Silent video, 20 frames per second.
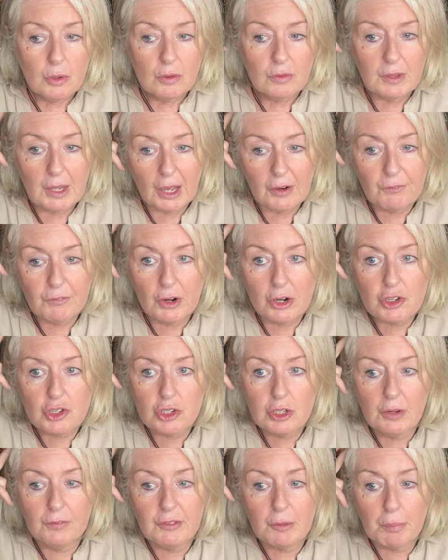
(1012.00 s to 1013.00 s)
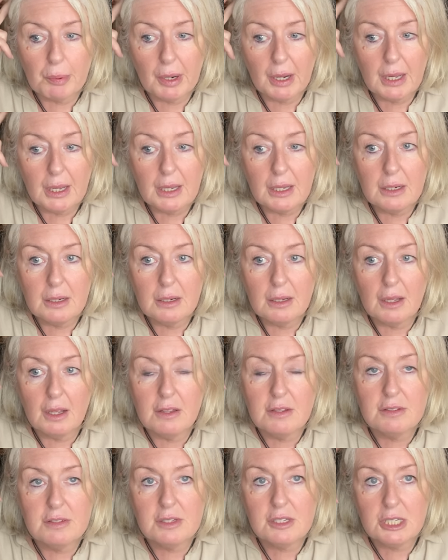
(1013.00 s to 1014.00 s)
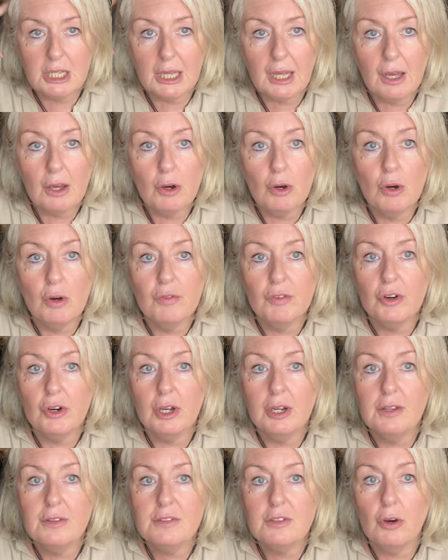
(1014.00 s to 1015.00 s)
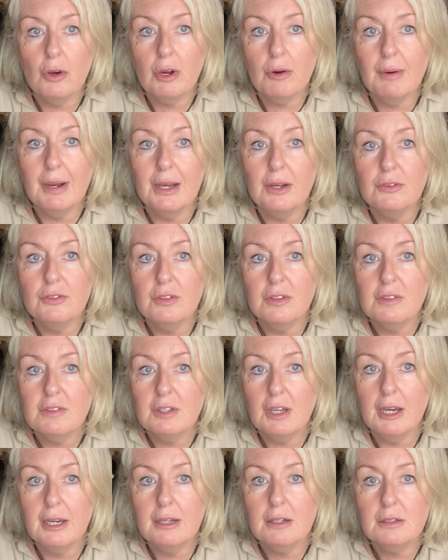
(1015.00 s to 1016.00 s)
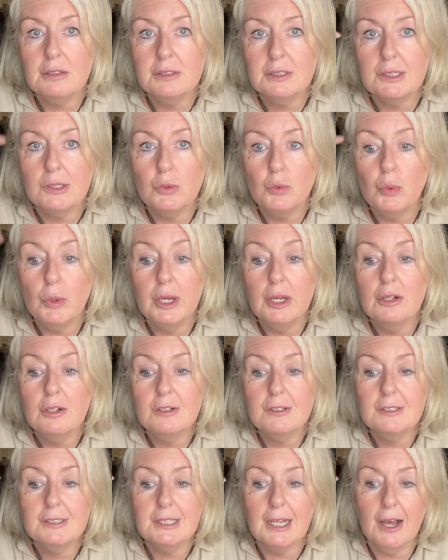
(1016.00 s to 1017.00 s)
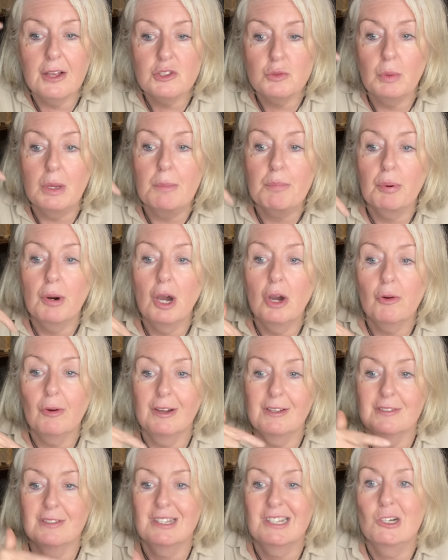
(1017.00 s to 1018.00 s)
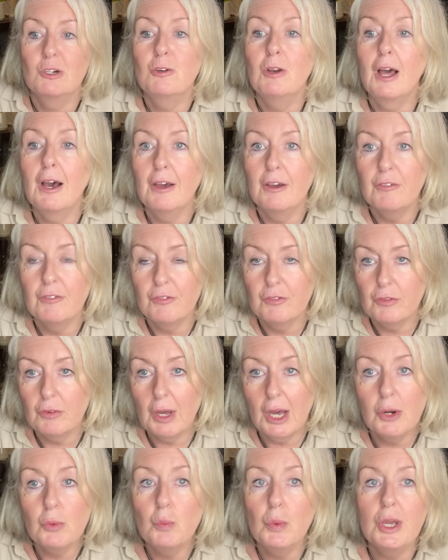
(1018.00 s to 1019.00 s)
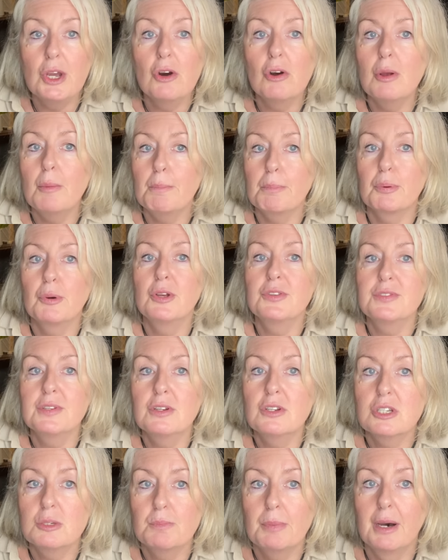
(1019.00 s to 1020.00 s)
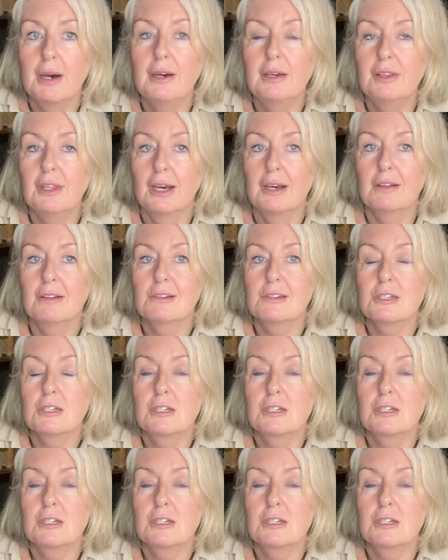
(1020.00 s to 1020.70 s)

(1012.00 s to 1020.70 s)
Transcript: That version of the brain is ticking over and is going around in cycles and wheels as we progress through life. And we are imprisoned by that.